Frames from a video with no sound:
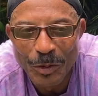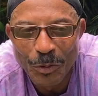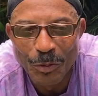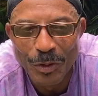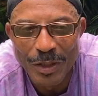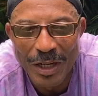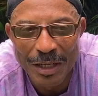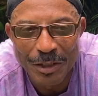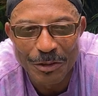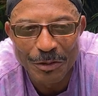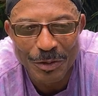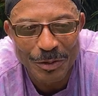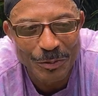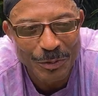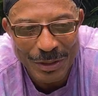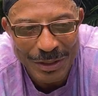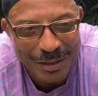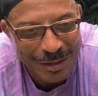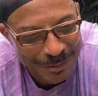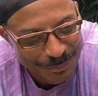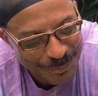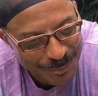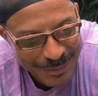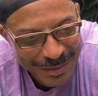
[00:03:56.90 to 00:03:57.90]
When I
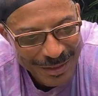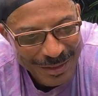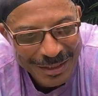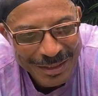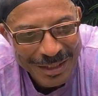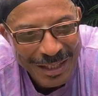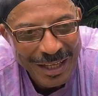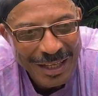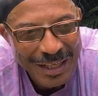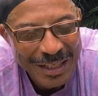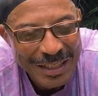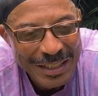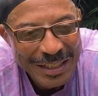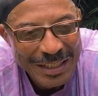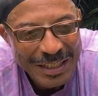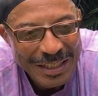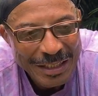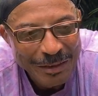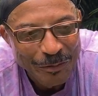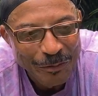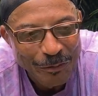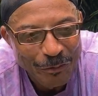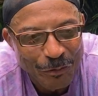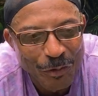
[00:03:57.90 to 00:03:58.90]
was
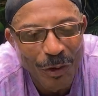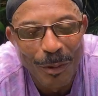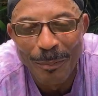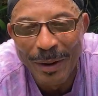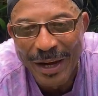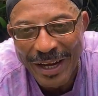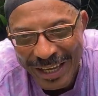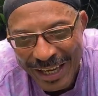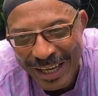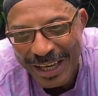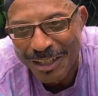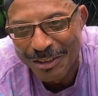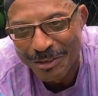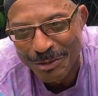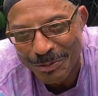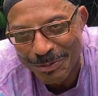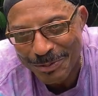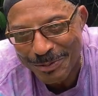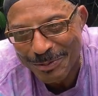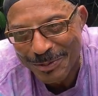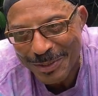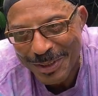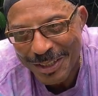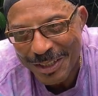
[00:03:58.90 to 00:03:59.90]
from my age,
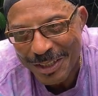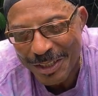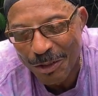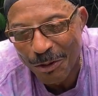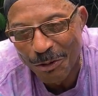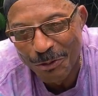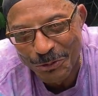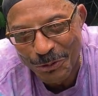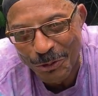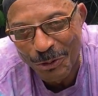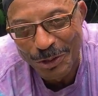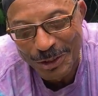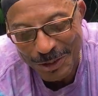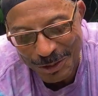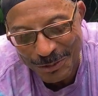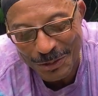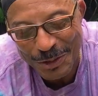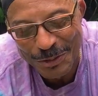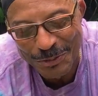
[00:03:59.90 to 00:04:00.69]
40s,